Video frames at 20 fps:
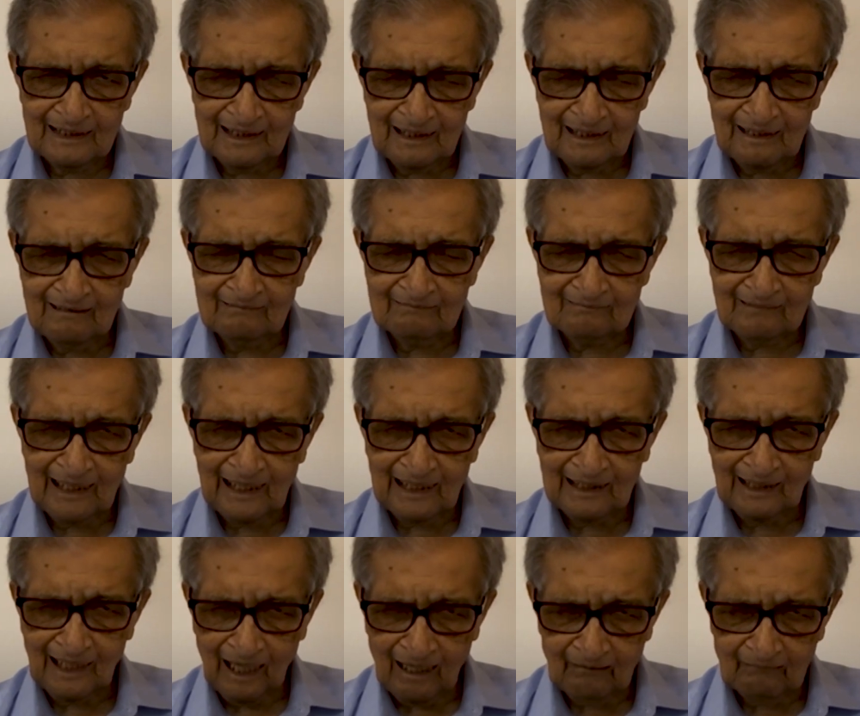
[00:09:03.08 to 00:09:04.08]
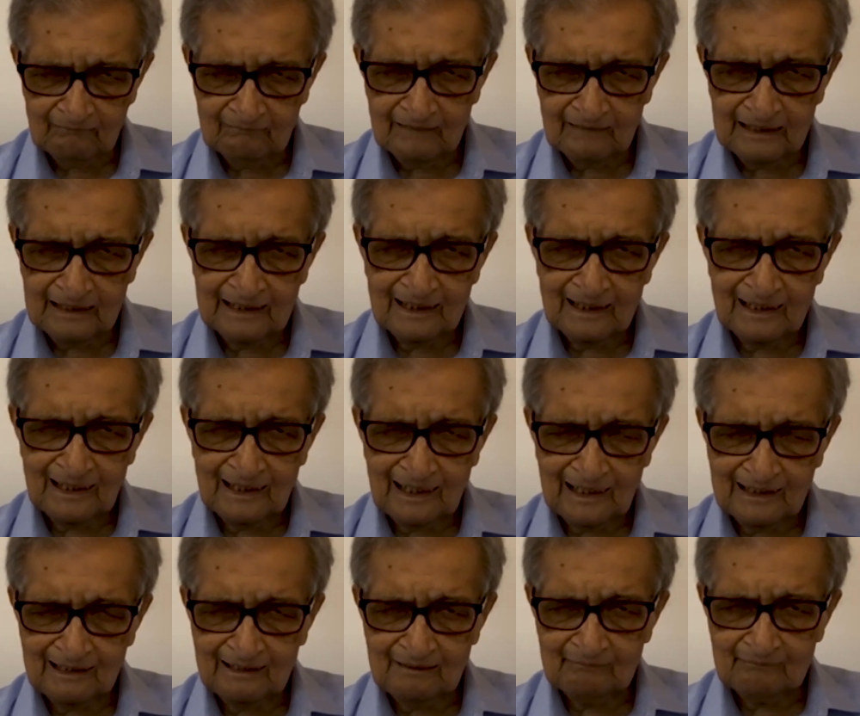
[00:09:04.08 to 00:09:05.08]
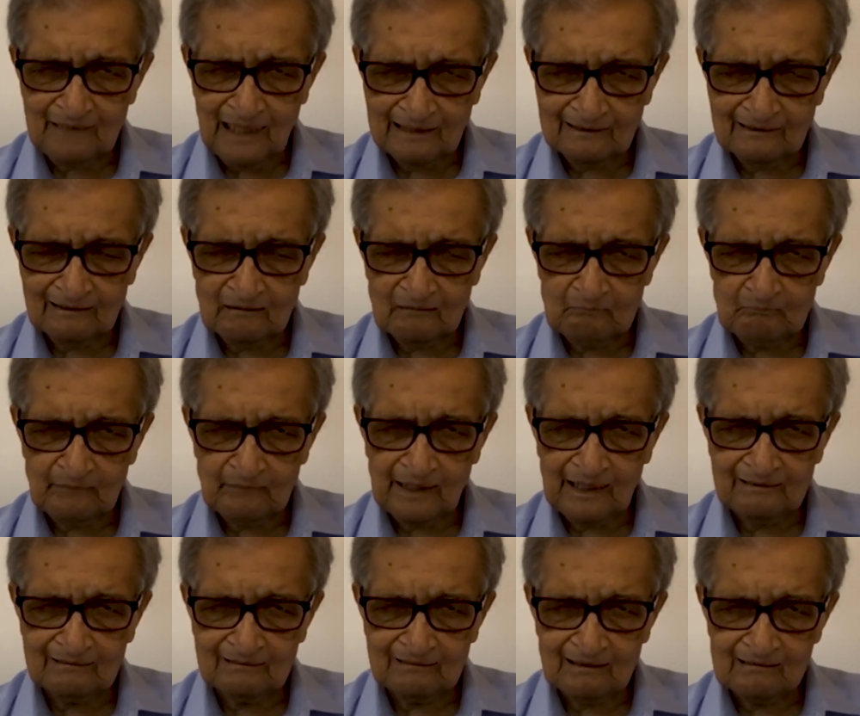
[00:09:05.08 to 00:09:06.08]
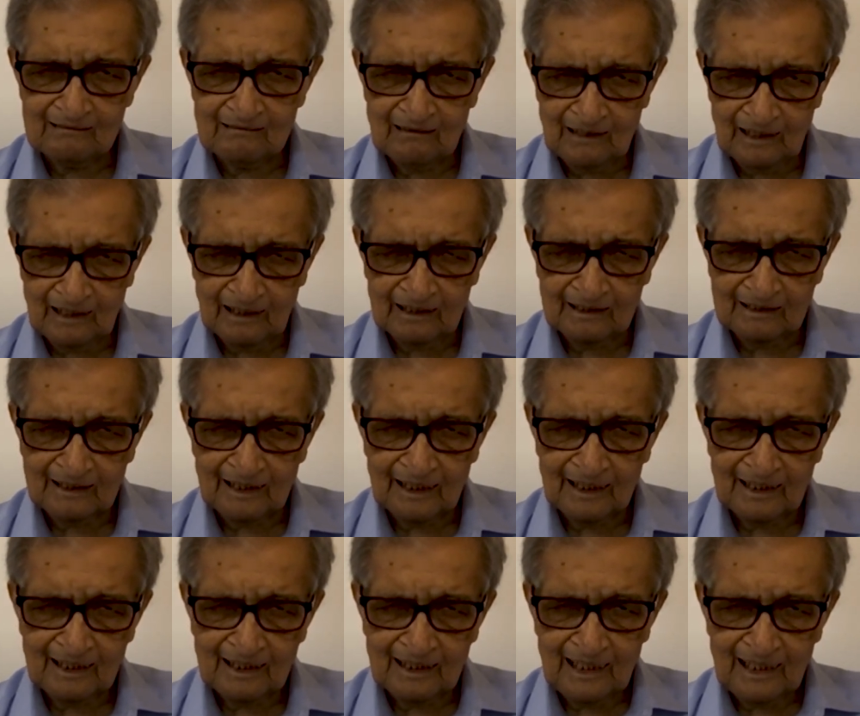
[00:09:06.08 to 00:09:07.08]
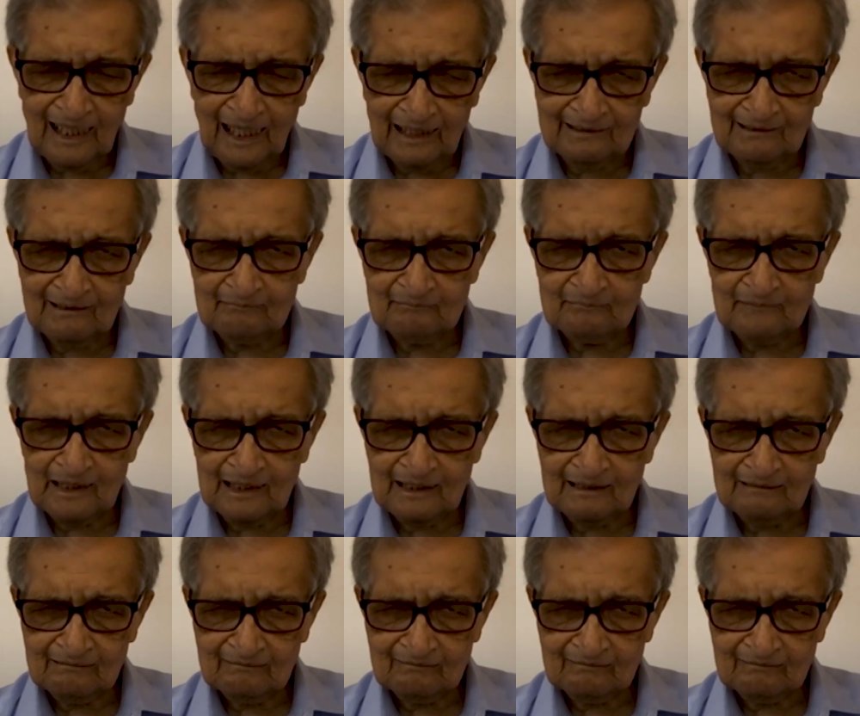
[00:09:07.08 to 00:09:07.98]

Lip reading: is allowed, and if that complaint is heard, and if the